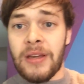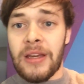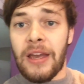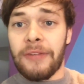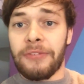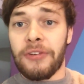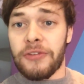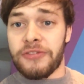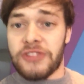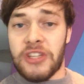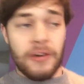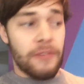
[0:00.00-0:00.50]

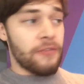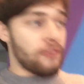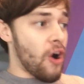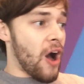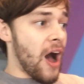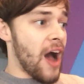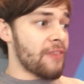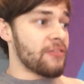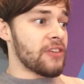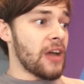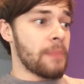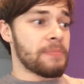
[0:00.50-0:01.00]
If you've
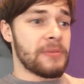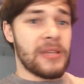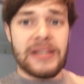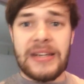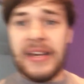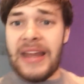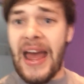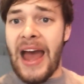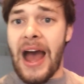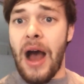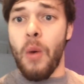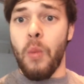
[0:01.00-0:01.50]
survived up to
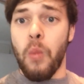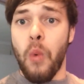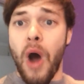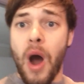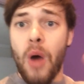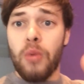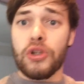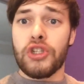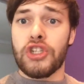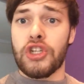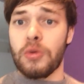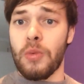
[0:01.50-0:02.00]
now,
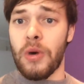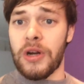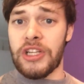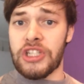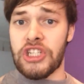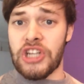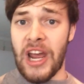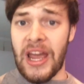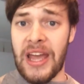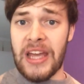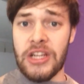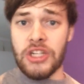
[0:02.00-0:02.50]
why would you want
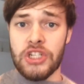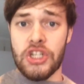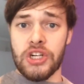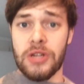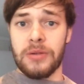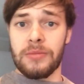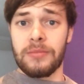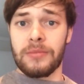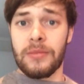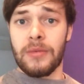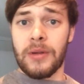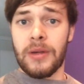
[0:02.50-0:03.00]
to change?